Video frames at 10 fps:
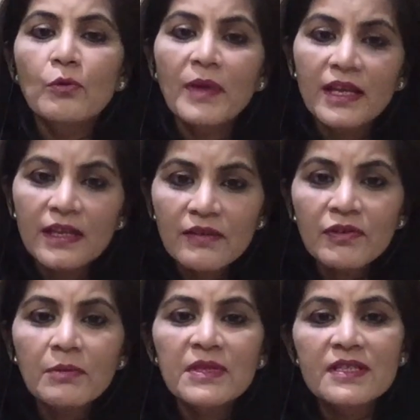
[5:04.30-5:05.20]
may
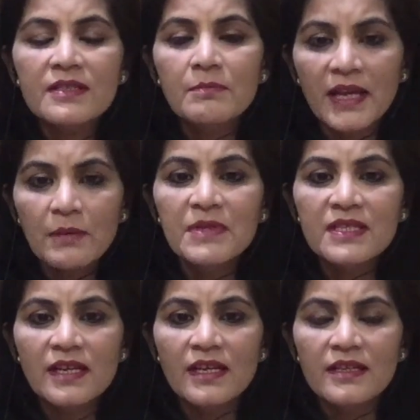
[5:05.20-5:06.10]
even make
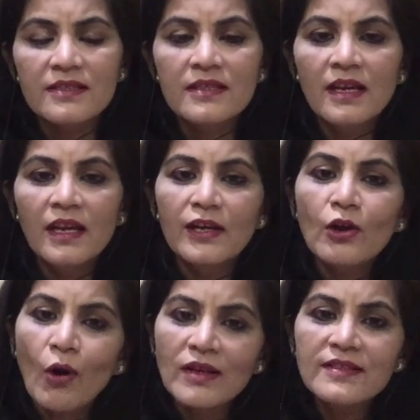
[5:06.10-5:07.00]
mistakes in
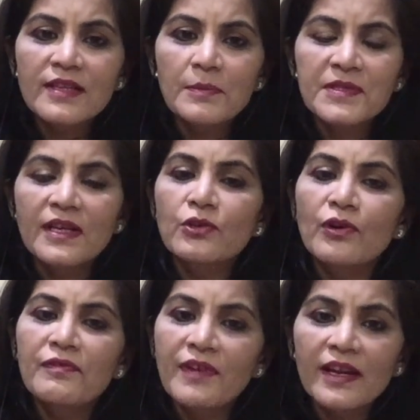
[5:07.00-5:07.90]
concepts that you're
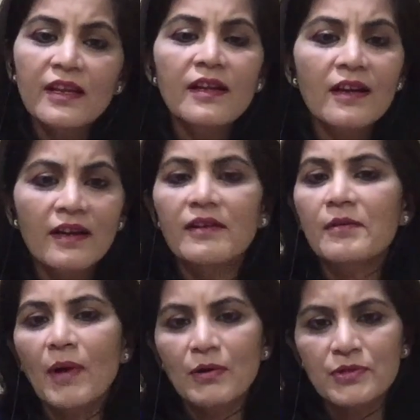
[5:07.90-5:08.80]
very clear
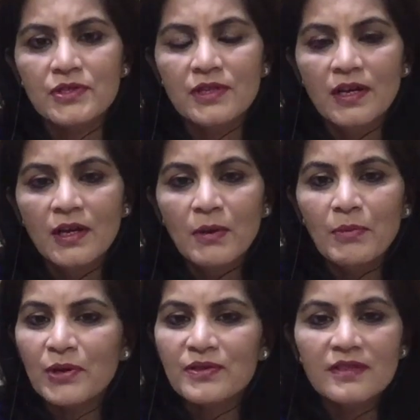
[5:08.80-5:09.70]
about,
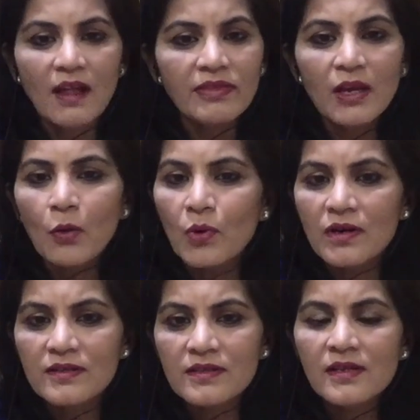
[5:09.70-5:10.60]
because nothing
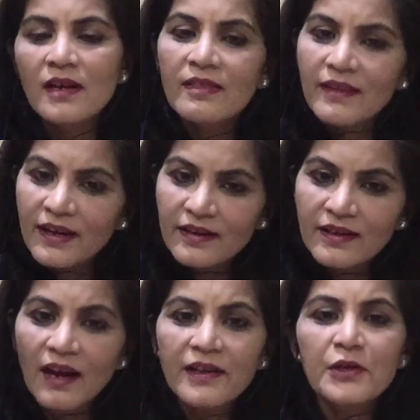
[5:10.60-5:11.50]
worse than a
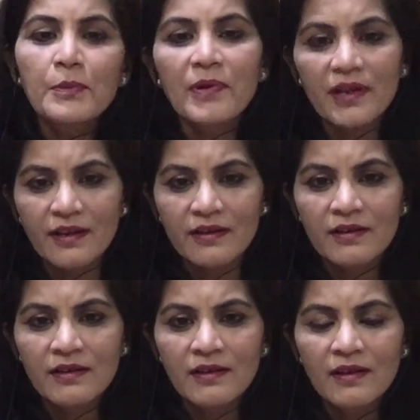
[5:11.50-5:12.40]
tired brain.
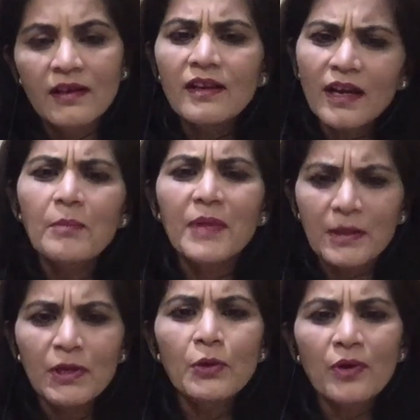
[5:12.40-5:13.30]
Yeah,
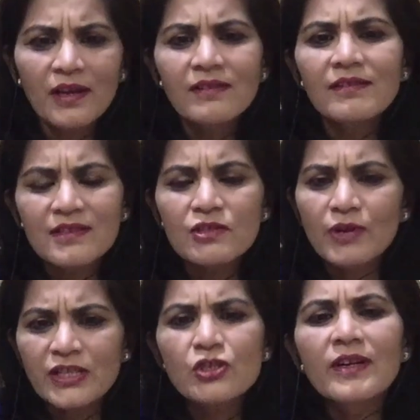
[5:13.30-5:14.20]
maybe you can
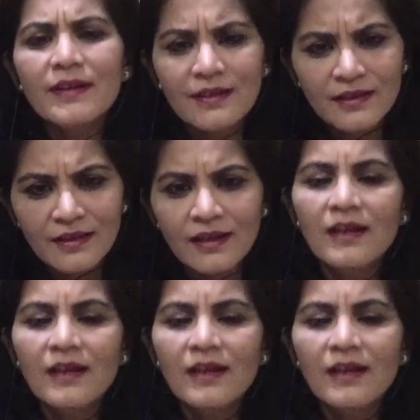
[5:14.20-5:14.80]
stretch a little,